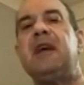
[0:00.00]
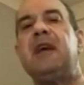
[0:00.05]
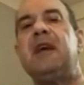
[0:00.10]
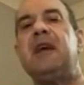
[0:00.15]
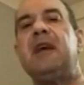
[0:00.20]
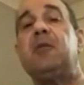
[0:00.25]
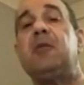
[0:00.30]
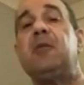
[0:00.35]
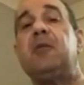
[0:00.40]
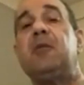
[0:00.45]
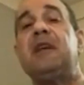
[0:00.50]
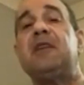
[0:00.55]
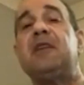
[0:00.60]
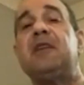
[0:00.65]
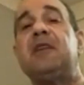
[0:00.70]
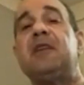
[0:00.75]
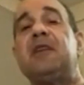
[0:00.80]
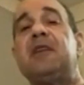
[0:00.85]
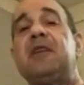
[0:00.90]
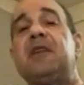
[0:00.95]
And
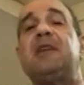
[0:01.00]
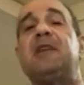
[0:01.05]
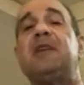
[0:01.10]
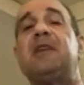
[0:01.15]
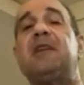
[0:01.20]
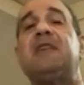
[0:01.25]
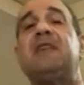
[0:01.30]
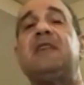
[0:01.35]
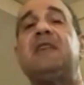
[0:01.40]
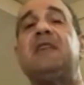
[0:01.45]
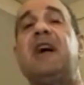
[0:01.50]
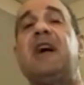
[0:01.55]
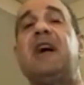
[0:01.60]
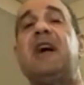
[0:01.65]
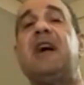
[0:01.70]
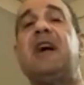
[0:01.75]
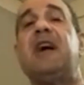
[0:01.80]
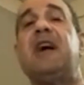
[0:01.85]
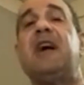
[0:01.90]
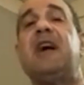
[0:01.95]
nobody had told me to
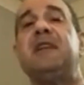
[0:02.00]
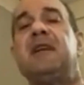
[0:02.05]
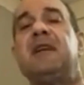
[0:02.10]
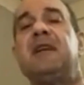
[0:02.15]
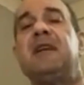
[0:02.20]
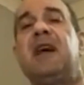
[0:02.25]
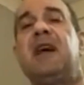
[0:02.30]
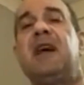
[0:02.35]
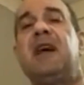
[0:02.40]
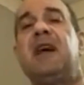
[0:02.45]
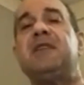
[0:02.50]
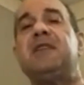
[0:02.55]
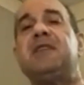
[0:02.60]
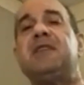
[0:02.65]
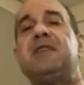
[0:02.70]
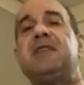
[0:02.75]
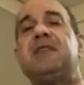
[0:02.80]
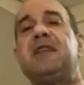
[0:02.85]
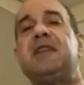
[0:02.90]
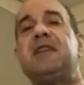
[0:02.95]
take vitamin D
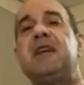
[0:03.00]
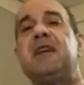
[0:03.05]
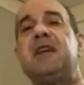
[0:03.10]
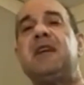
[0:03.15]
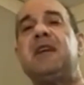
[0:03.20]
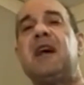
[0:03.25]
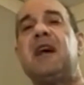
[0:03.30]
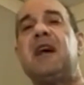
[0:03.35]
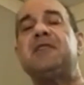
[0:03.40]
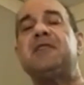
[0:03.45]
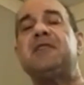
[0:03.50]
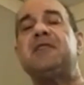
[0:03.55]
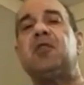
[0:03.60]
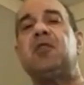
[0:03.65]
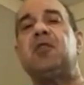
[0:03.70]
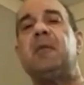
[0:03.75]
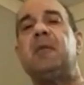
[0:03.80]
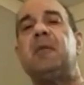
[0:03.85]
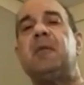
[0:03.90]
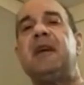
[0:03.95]
and to take
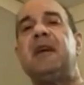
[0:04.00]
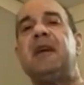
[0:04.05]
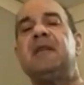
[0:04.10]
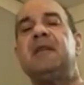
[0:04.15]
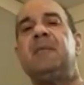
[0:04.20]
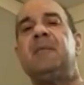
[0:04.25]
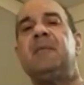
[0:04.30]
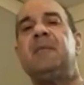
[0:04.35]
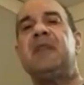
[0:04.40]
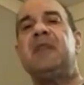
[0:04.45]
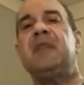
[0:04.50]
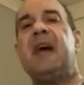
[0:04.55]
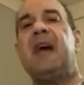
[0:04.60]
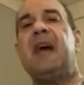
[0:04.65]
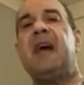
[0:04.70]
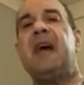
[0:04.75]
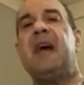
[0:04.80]
calcium carbonate.